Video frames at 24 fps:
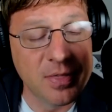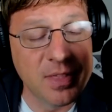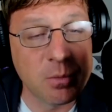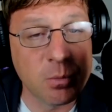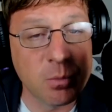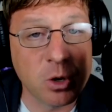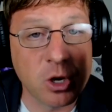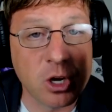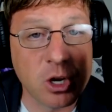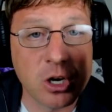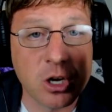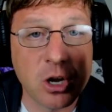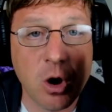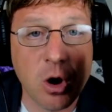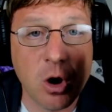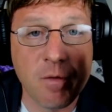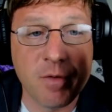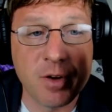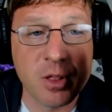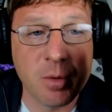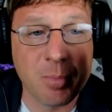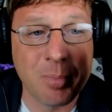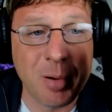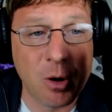Then we're going to go
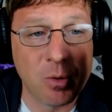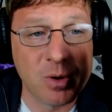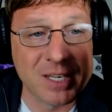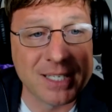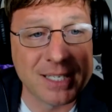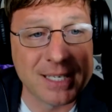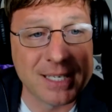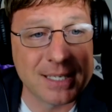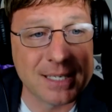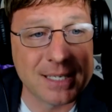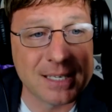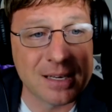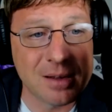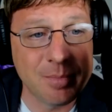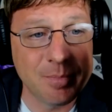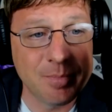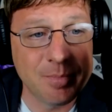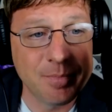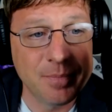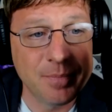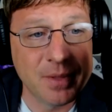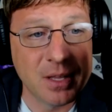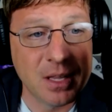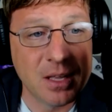over the bonus
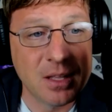system,